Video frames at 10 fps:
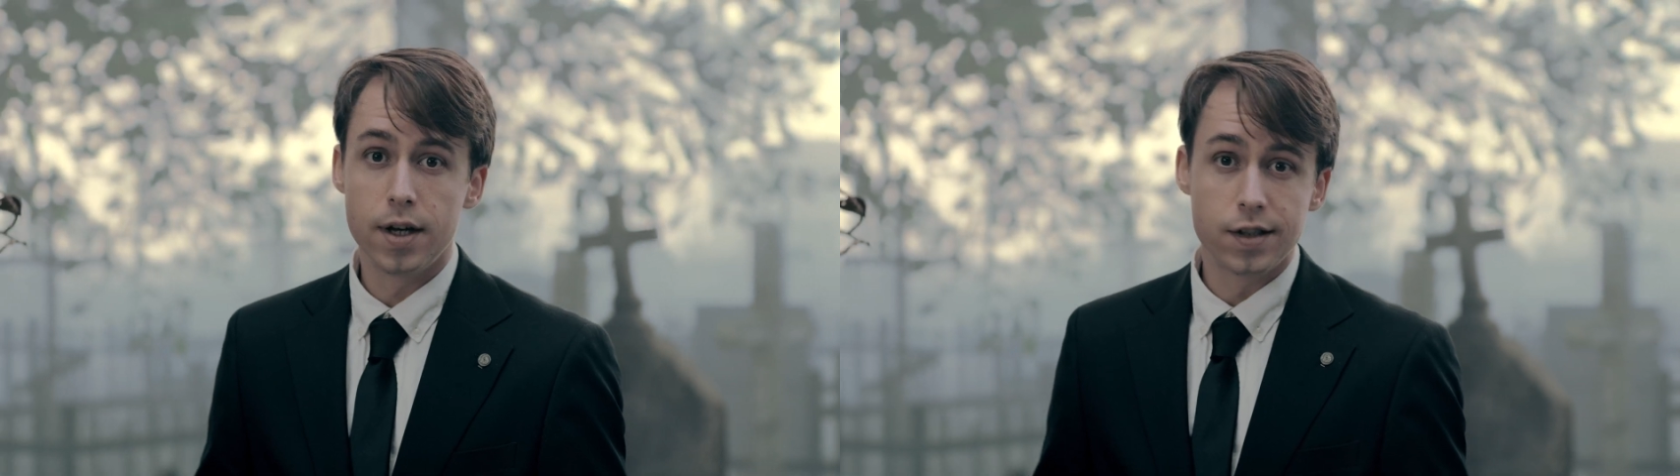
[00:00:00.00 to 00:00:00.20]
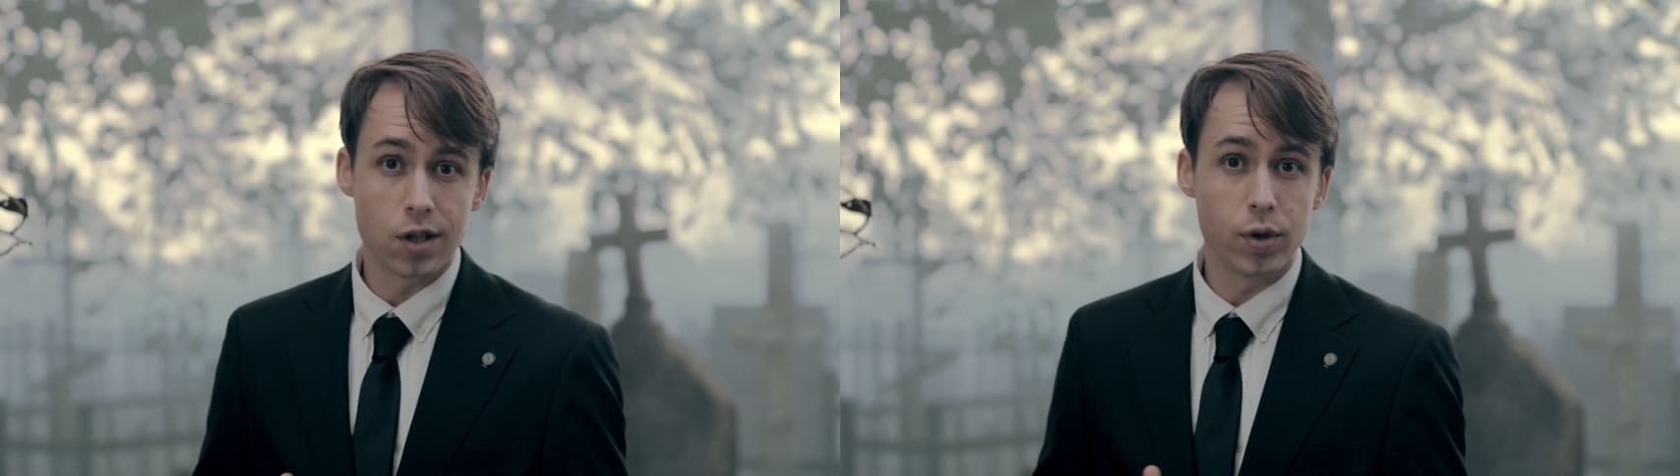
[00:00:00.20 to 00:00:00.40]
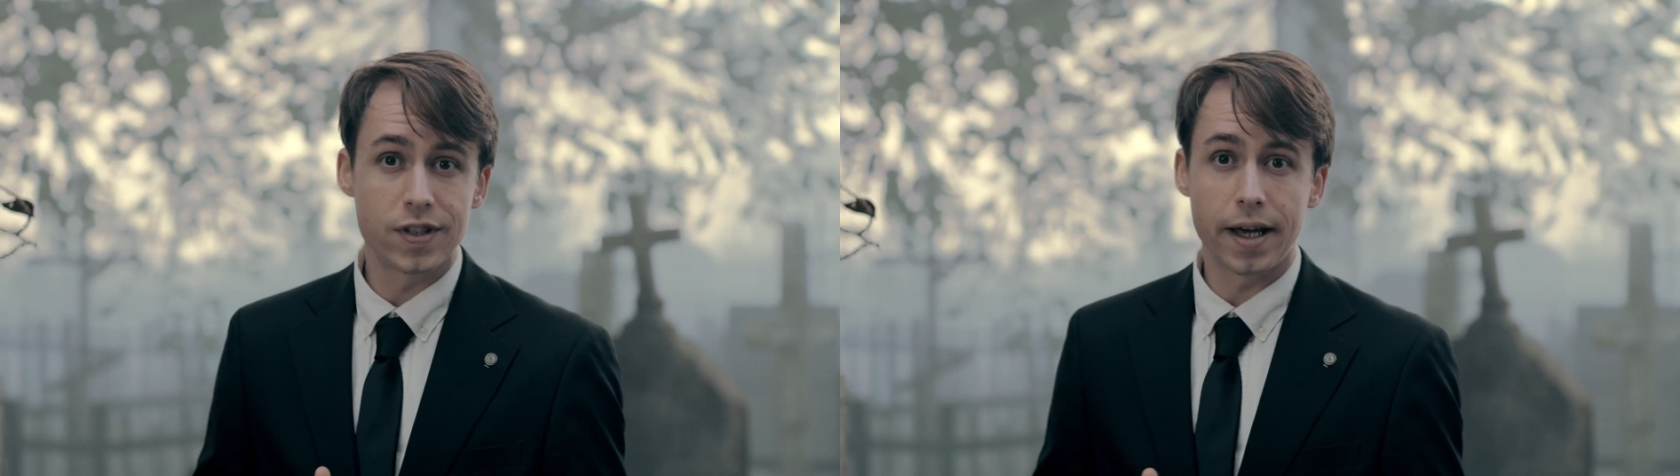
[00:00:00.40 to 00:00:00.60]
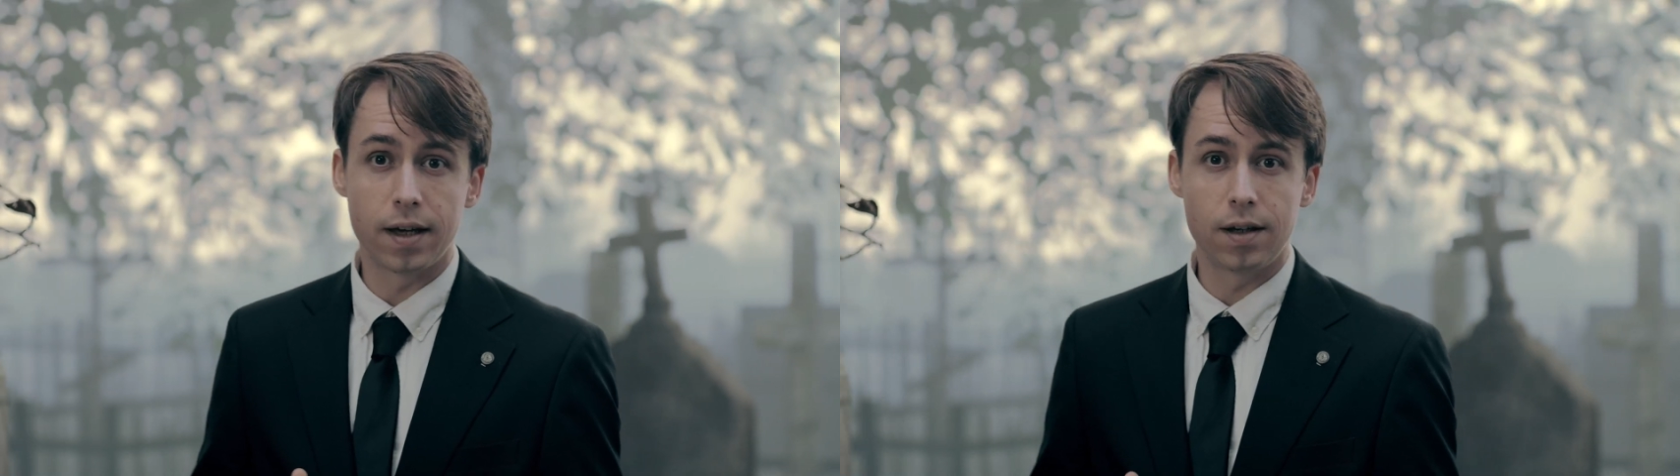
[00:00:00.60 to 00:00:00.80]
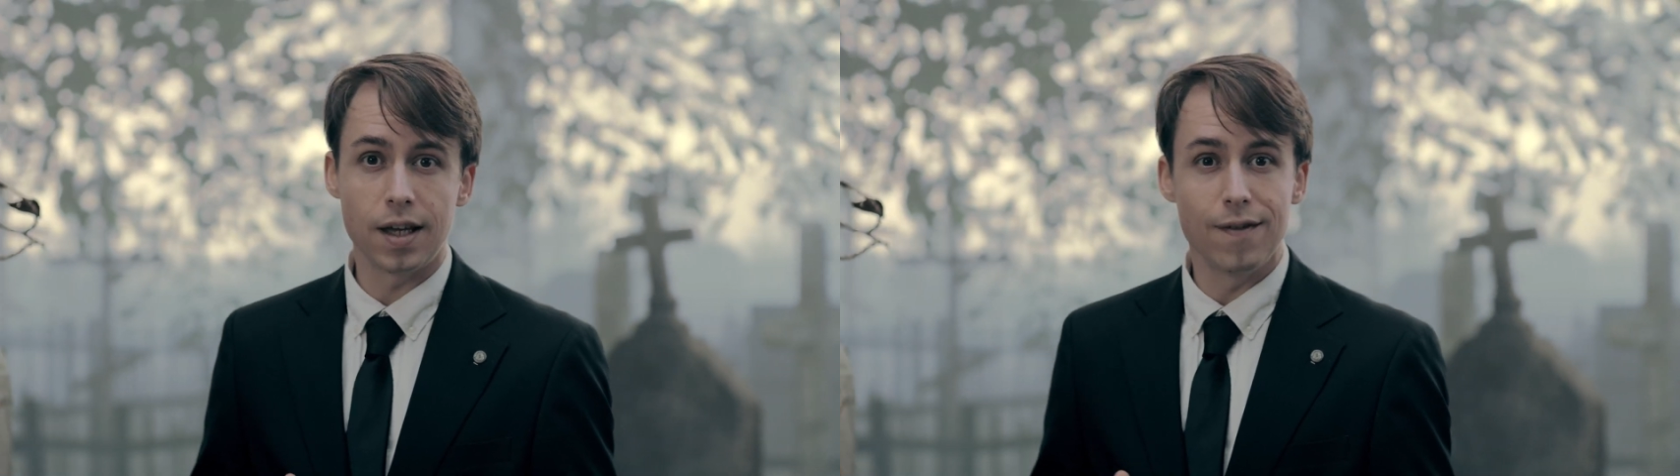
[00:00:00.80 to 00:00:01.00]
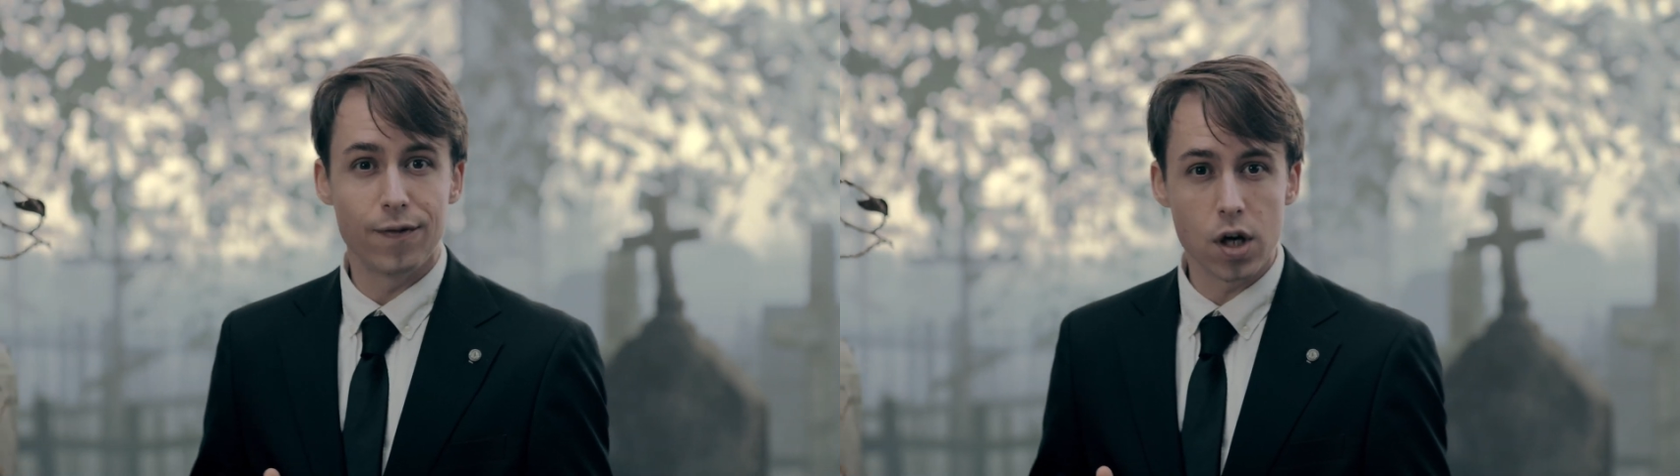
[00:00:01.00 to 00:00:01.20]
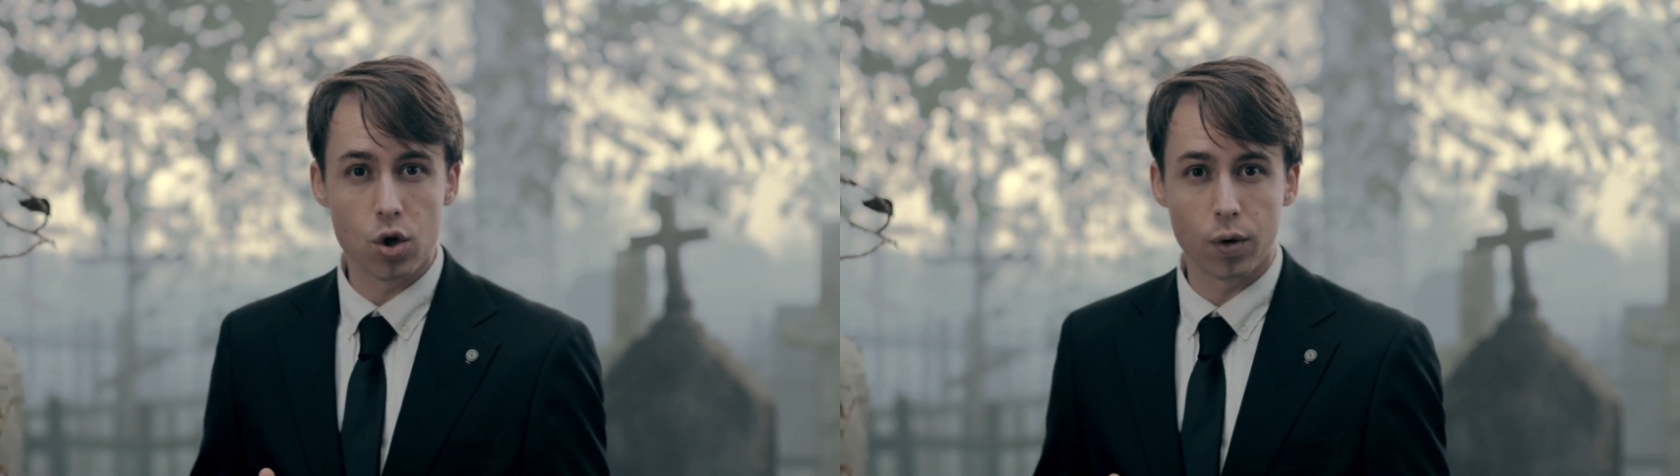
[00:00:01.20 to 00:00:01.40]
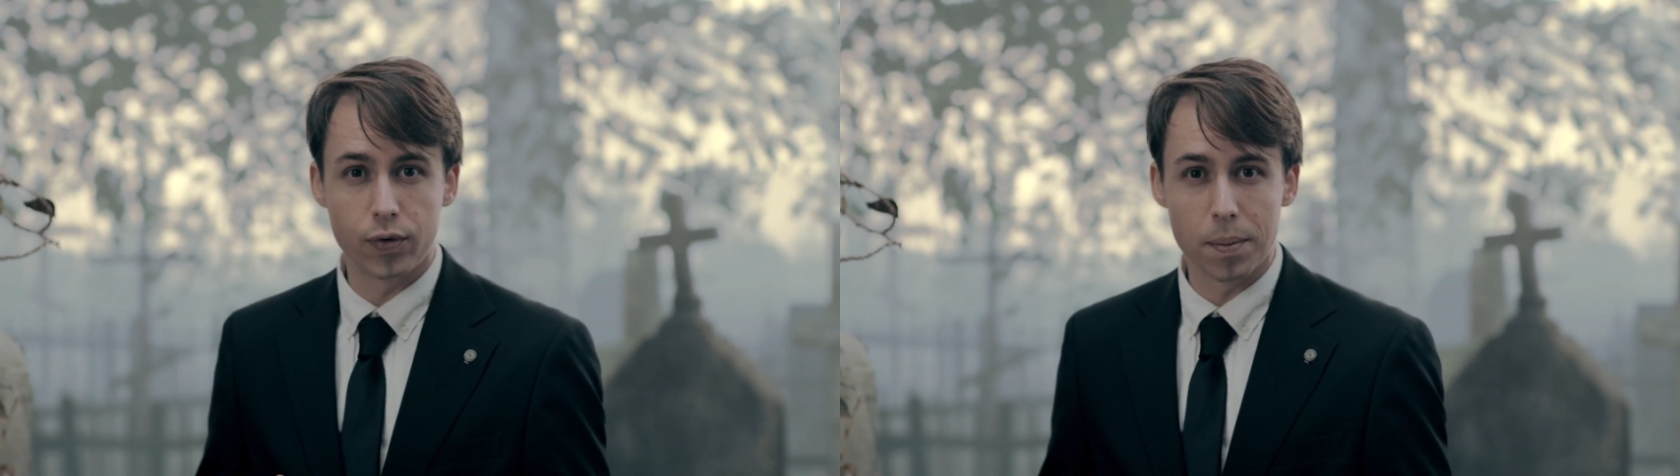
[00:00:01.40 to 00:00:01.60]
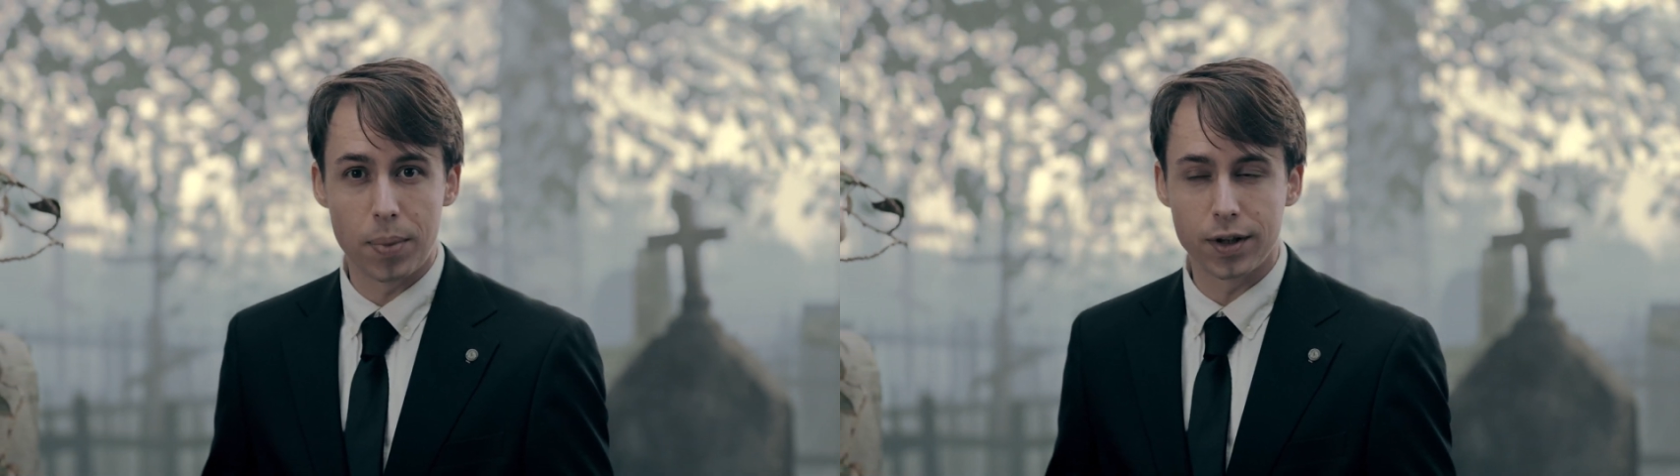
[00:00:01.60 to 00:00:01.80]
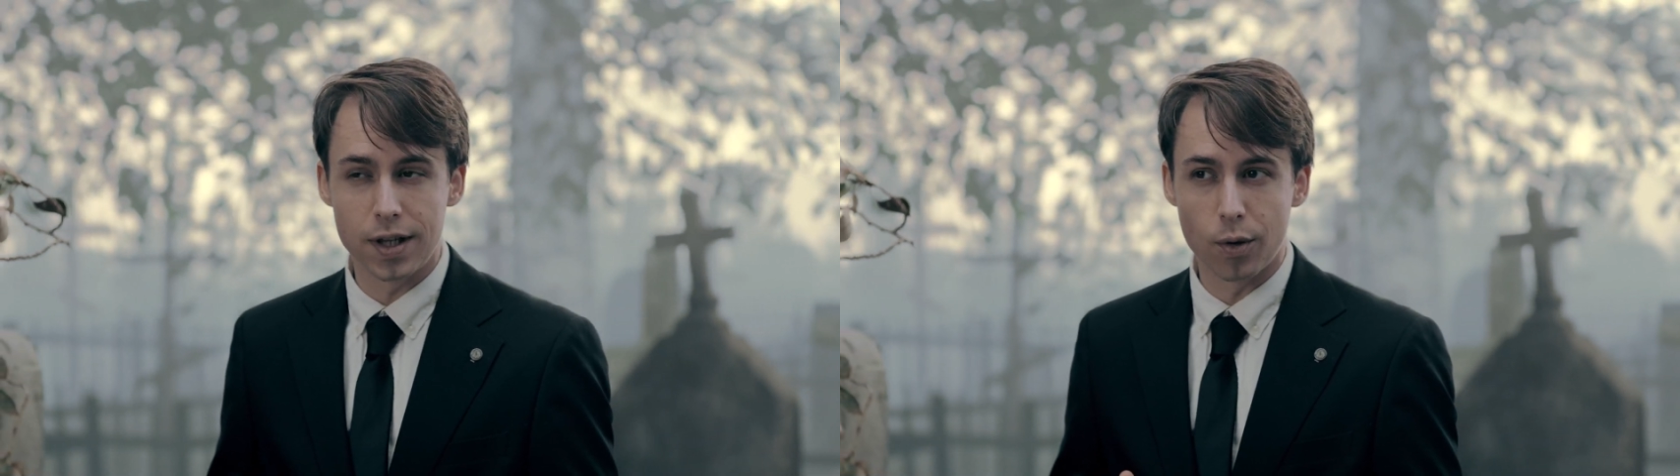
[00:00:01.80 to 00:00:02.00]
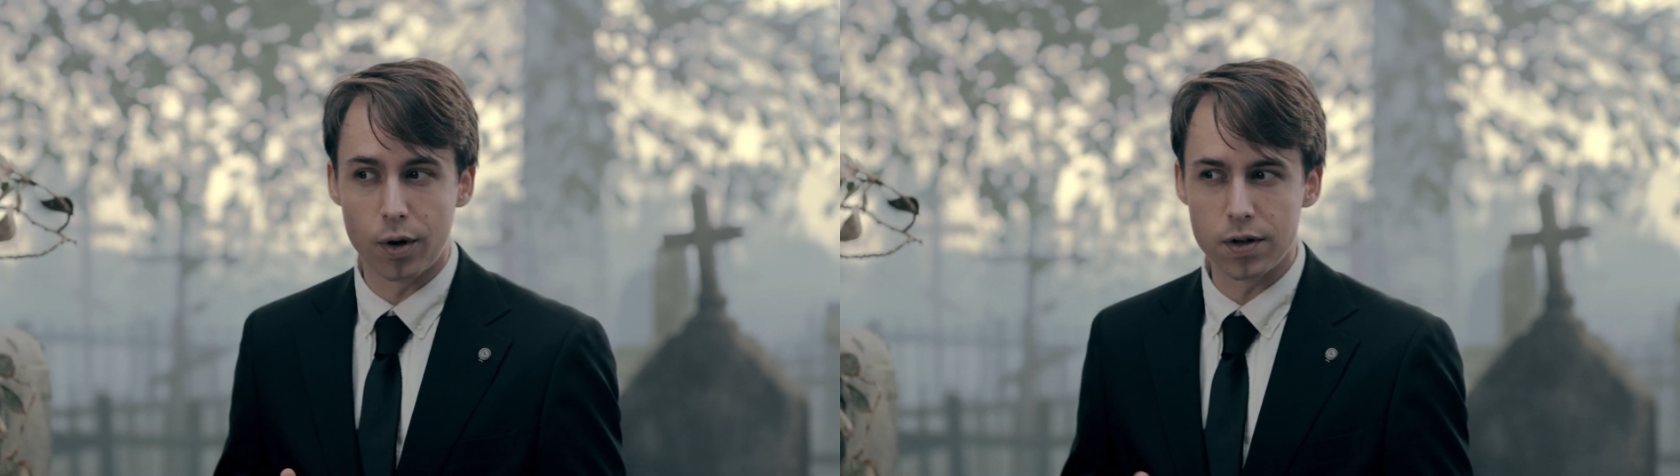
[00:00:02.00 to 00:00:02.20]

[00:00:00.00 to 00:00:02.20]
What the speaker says: So it's like invasion of the body or